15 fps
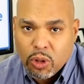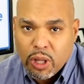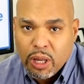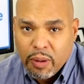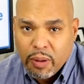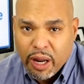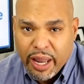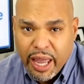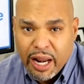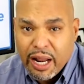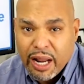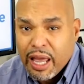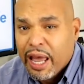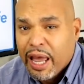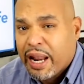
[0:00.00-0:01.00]
again,
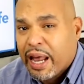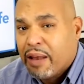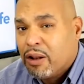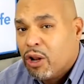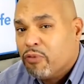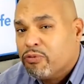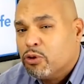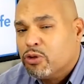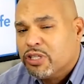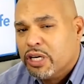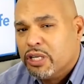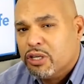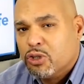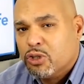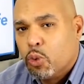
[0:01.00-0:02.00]
and I love to say
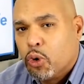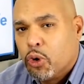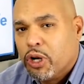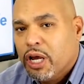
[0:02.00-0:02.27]
this word,